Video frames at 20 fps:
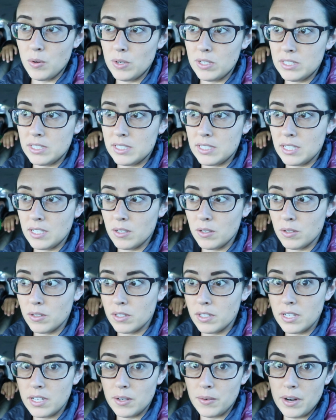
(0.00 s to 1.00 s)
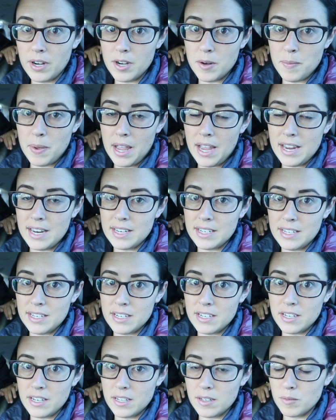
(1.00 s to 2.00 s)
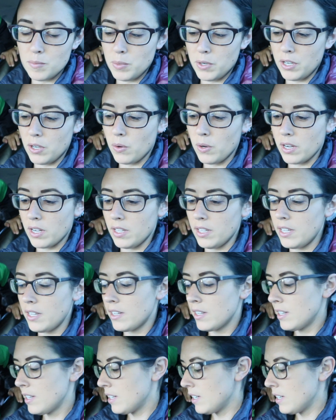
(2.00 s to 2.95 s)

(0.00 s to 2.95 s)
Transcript: was getting ready to paint, needed it pretty quickly.